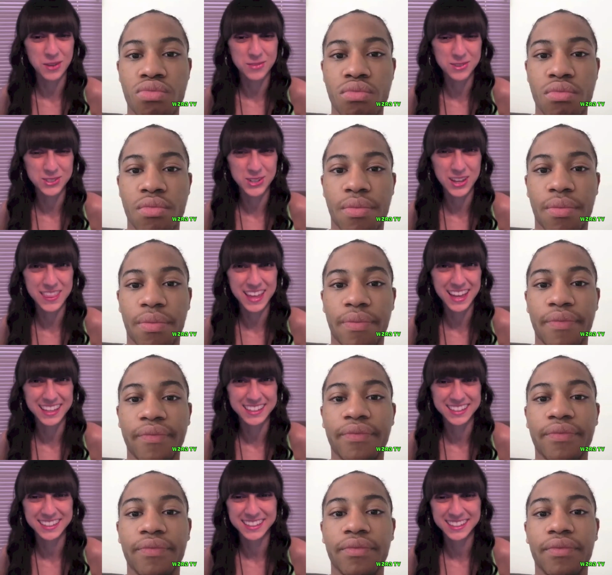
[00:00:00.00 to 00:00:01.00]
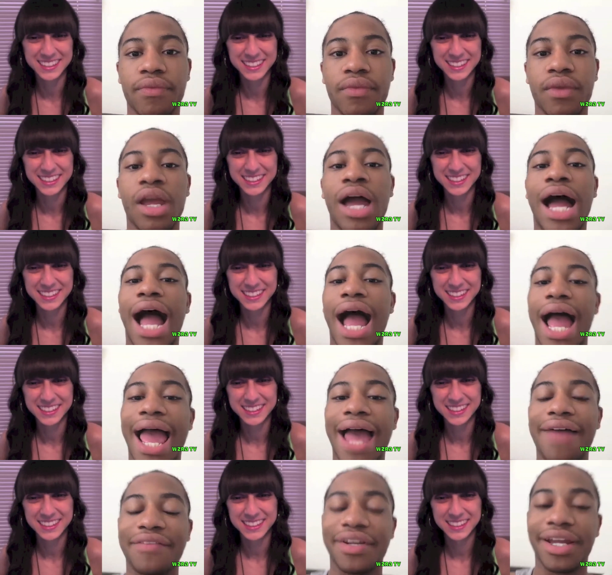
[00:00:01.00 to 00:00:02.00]
Speaker 1: Have you tried that?
Speaker 2: I
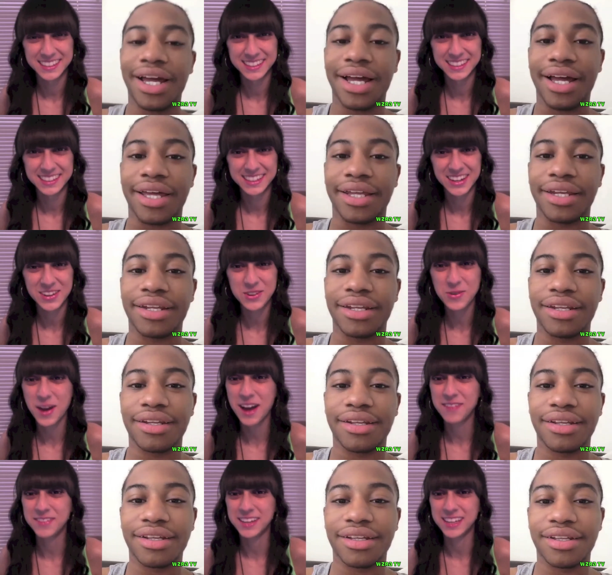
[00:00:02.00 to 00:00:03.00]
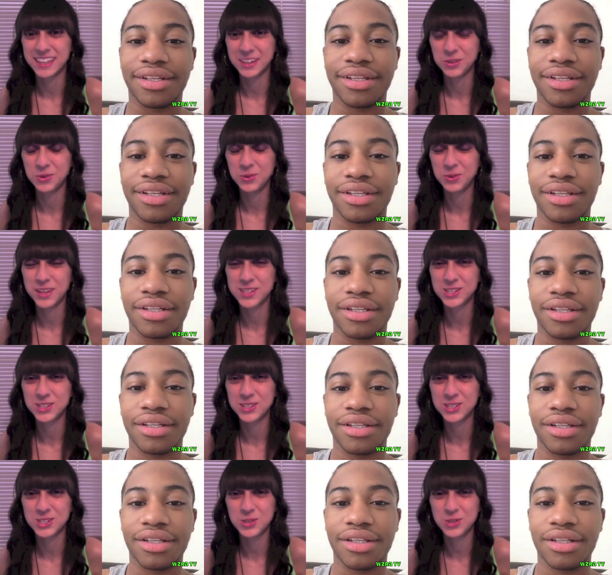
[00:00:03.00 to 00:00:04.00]
have
Speaker 1: not. Oh, you haven't. Oh, that's
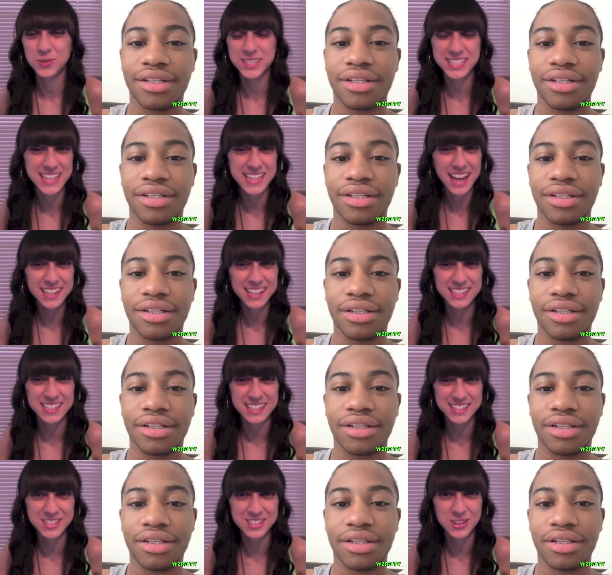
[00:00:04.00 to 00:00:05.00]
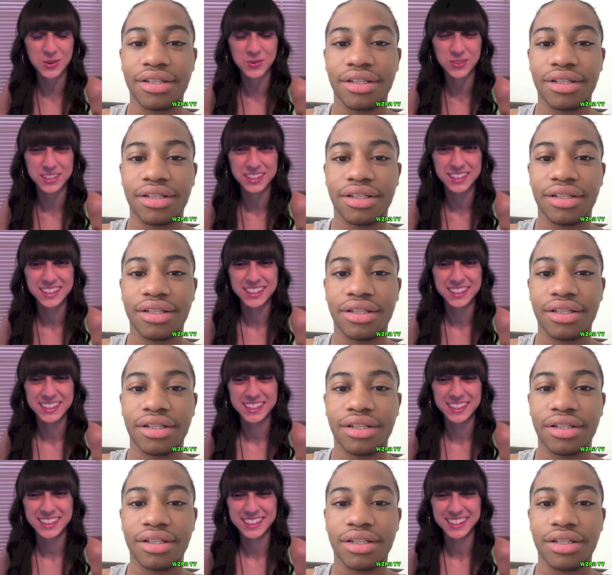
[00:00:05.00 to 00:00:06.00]
good too. It's in Texas, so
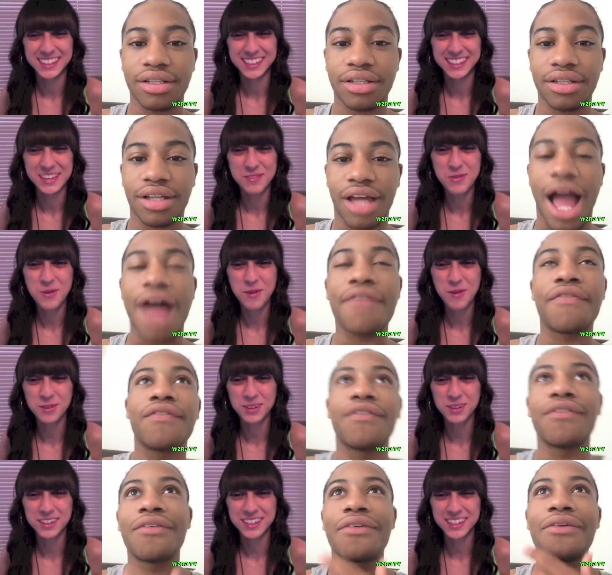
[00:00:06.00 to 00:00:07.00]
if you I've, ever.